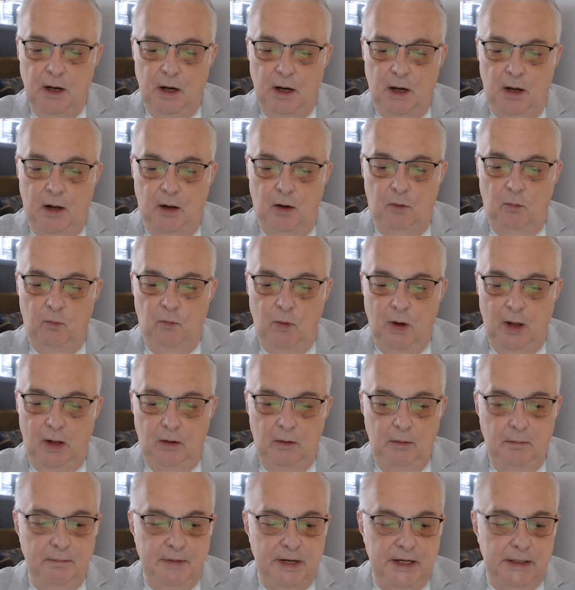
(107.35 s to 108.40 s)
how
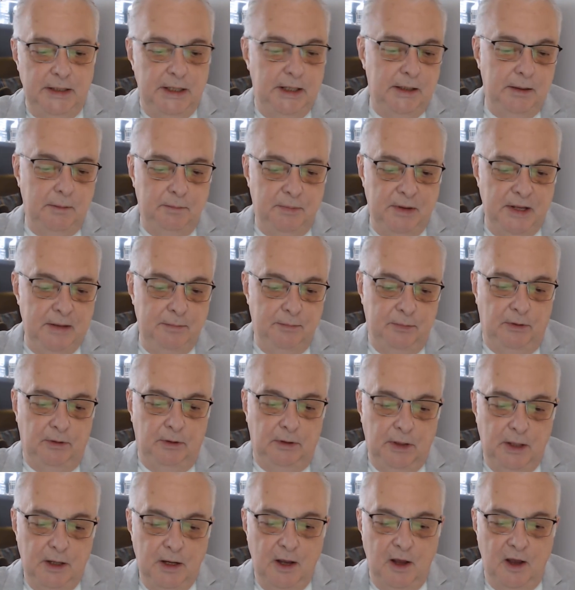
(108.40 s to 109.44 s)
well-meaning
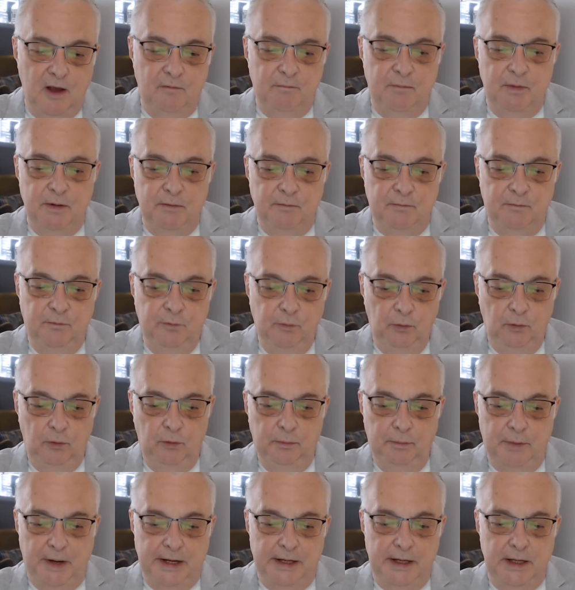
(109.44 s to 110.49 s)
people have been
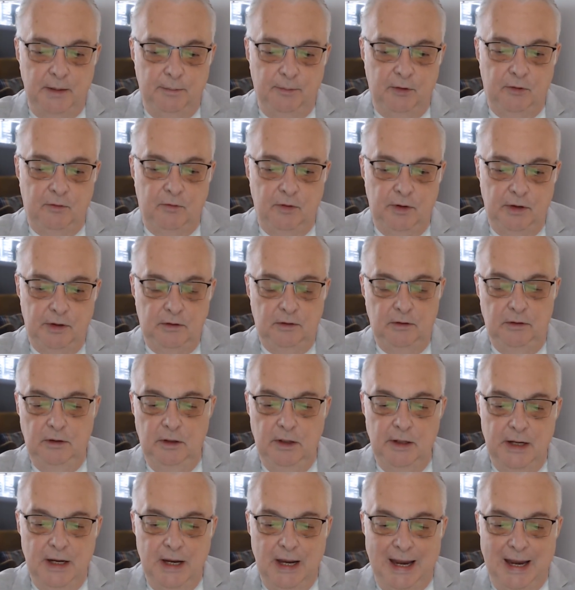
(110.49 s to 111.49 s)
fooled by hypocritical